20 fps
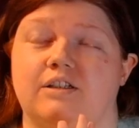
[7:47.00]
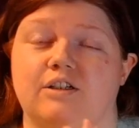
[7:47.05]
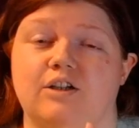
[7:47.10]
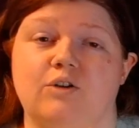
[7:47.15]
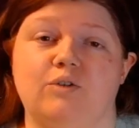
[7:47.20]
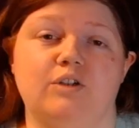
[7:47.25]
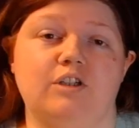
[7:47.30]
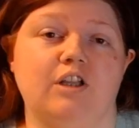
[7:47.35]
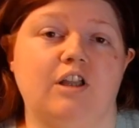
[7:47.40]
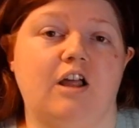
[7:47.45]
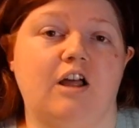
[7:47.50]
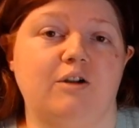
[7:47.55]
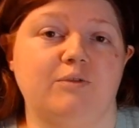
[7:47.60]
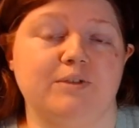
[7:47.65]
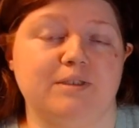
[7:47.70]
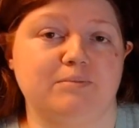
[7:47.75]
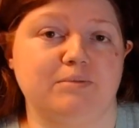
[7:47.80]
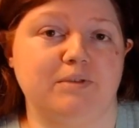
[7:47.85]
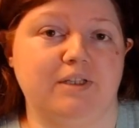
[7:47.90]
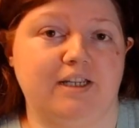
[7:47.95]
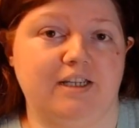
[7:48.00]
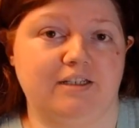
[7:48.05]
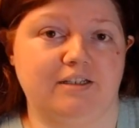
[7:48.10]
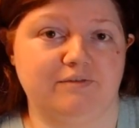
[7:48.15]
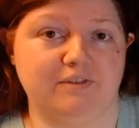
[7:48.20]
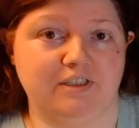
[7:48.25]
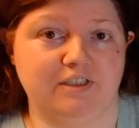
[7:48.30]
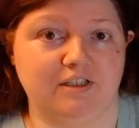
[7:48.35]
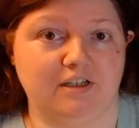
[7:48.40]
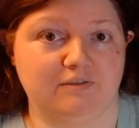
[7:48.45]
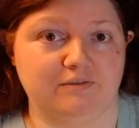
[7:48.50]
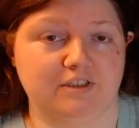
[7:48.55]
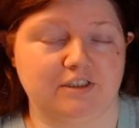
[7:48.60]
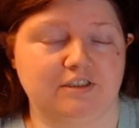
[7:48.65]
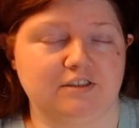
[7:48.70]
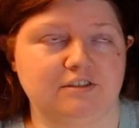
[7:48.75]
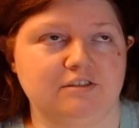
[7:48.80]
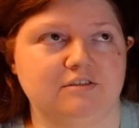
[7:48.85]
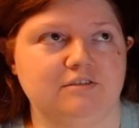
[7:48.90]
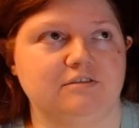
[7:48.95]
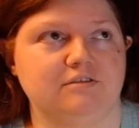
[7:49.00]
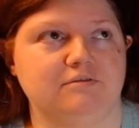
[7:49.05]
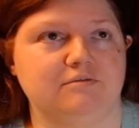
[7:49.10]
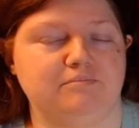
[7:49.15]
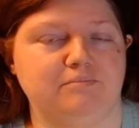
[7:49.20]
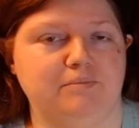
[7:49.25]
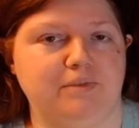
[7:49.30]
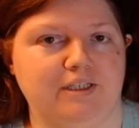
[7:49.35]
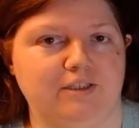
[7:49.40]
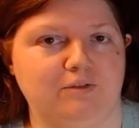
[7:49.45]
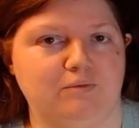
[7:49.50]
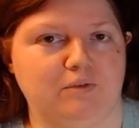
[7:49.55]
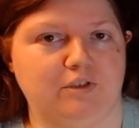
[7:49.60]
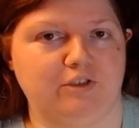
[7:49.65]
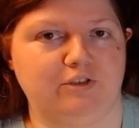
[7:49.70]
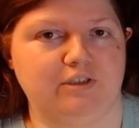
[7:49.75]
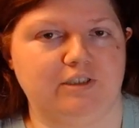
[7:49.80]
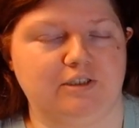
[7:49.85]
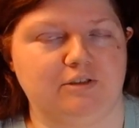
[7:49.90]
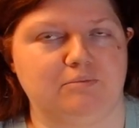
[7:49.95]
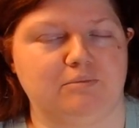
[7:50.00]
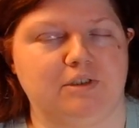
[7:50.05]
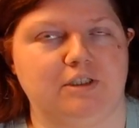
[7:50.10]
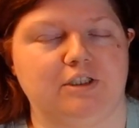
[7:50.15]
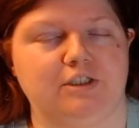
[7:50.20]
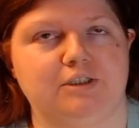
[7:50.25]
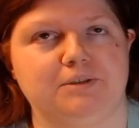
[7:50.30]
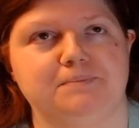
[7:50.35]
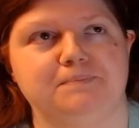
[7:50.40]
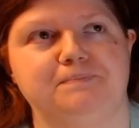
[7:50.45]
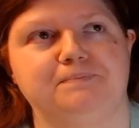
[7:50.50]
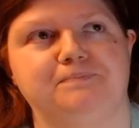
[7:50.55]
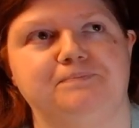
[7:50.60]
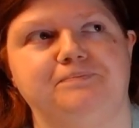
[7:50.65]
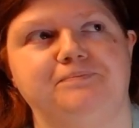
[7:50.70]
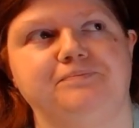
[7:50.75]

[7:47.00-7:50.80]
they're going along with the plan of the governor being the one who killed Miller.